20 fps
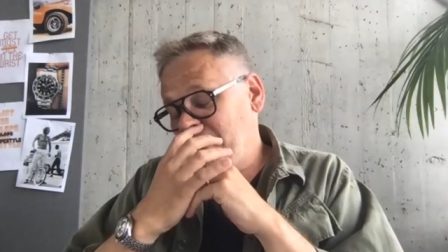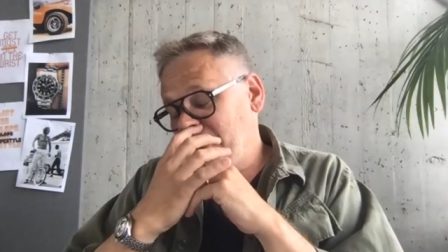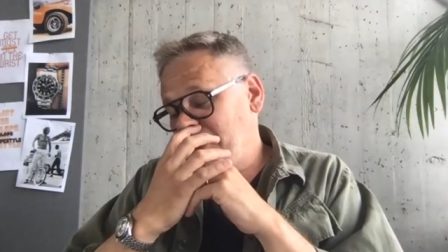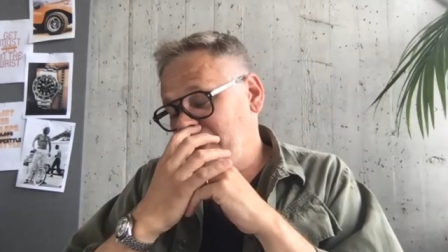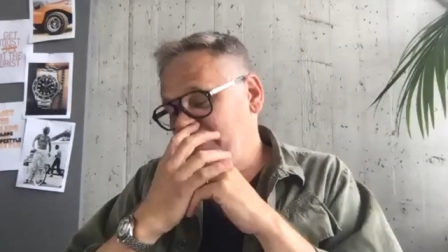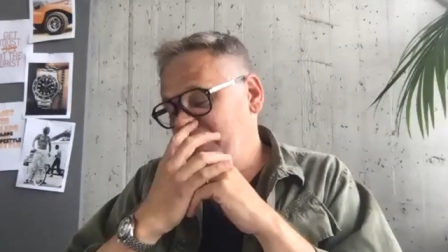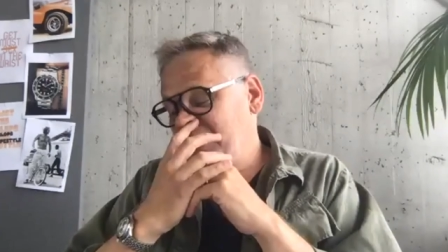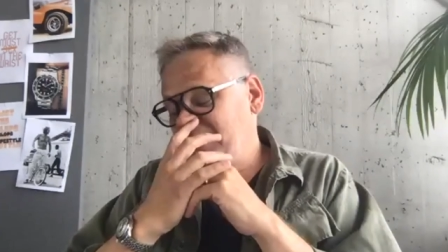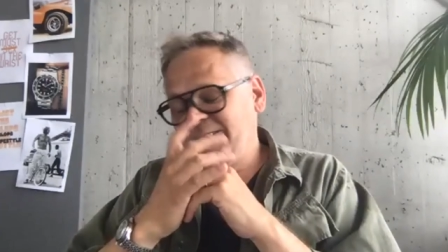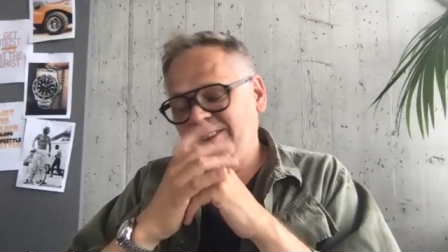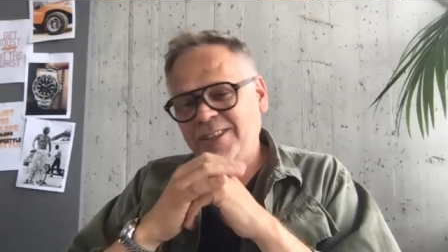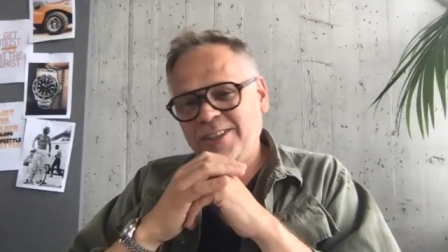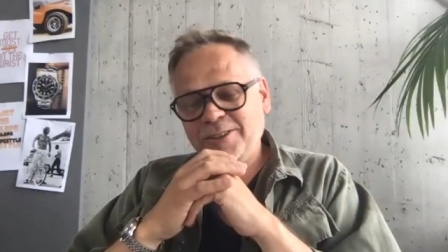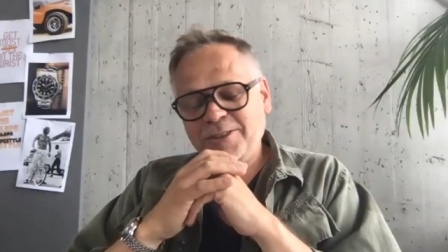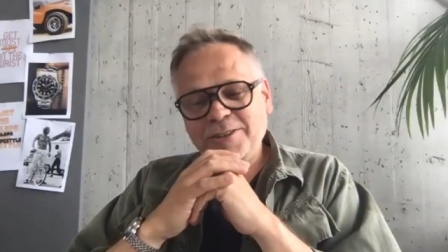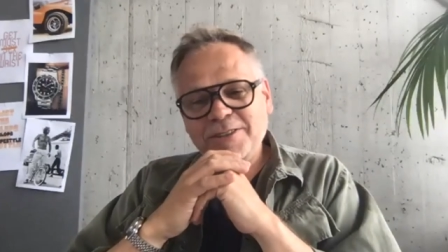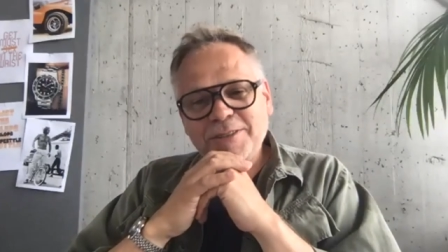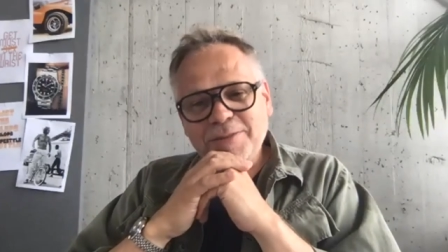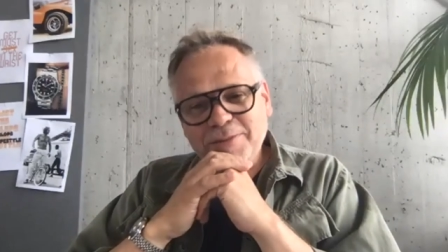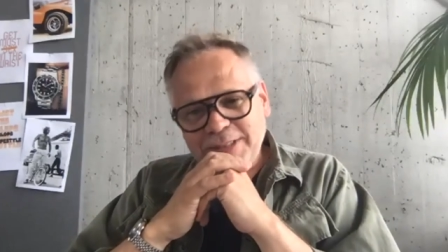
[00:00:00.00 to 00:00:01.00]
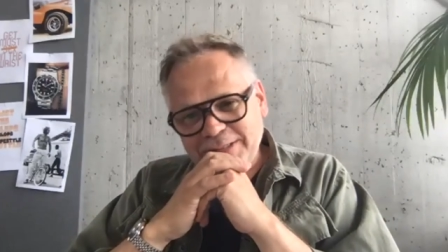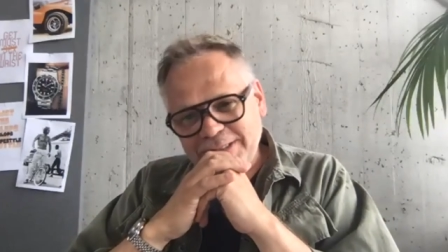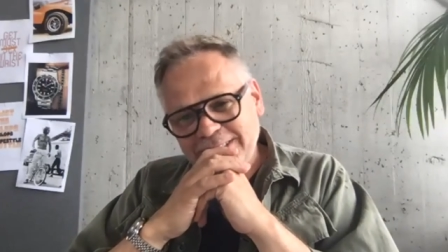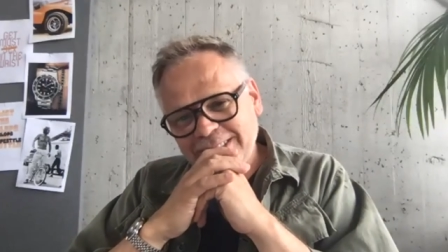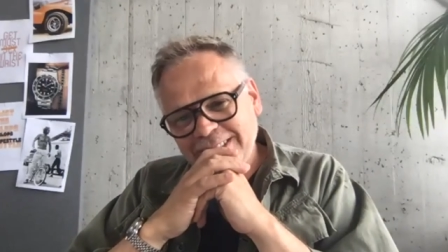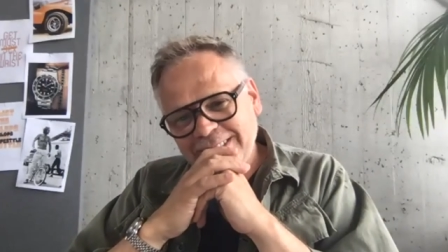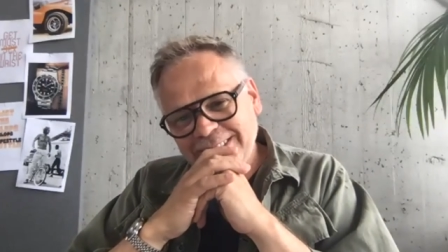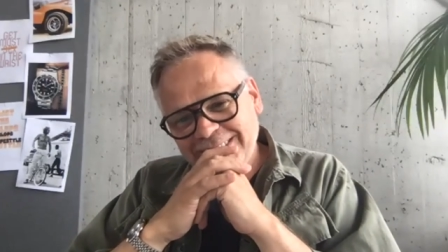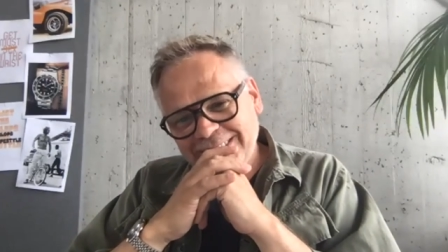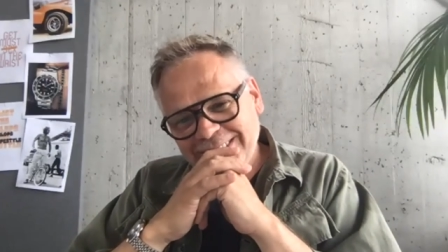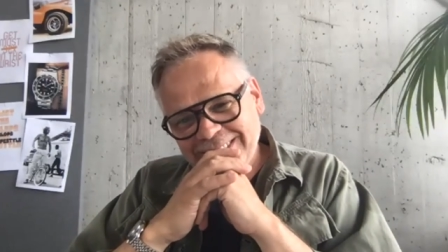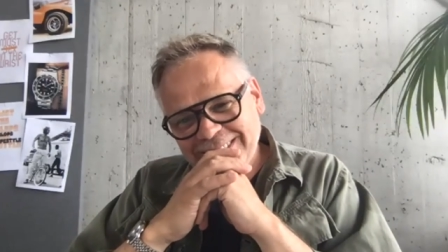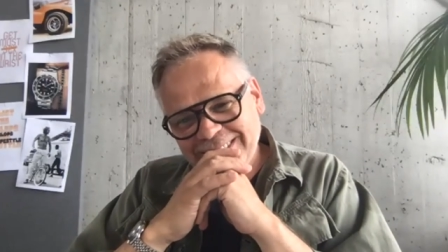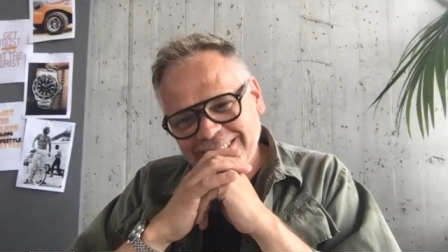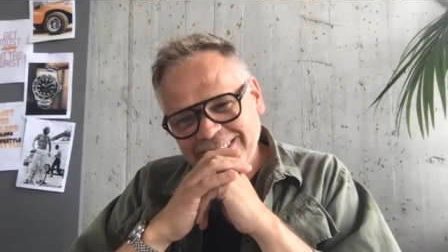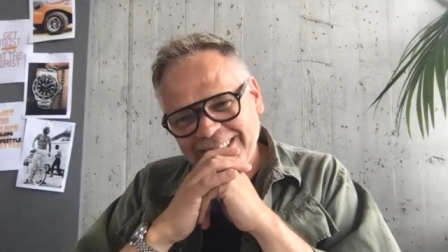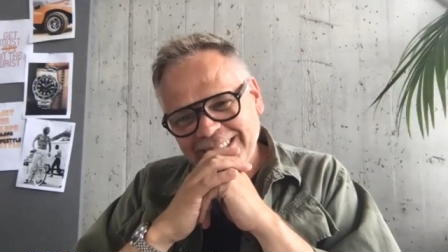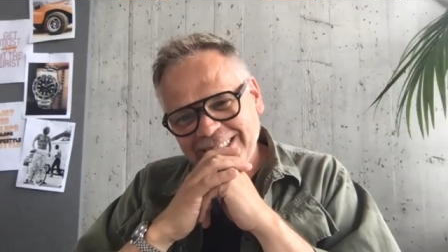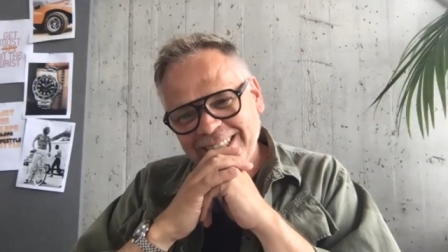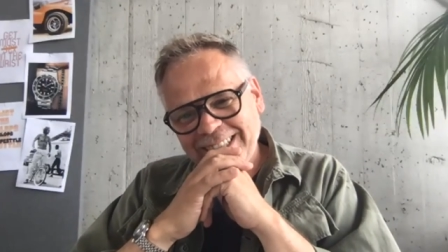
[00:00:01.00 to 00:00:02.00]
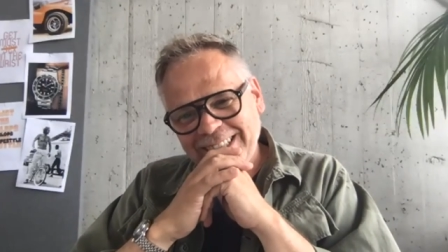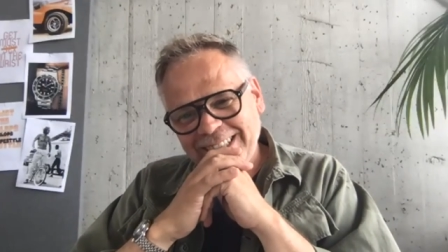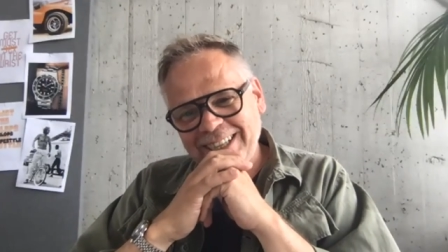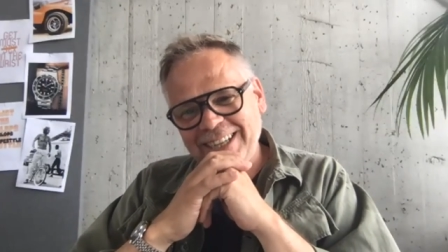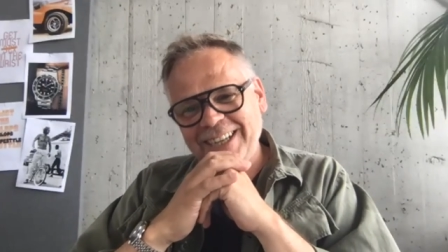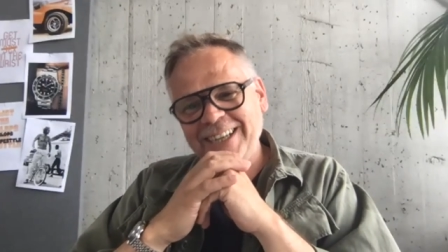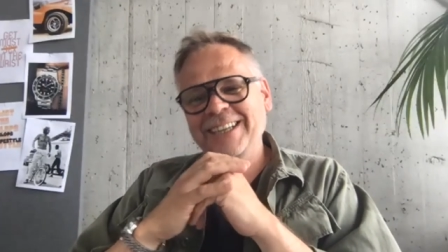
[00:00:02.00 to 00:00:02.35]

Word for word: knows, the, bookshelf near you, to a desert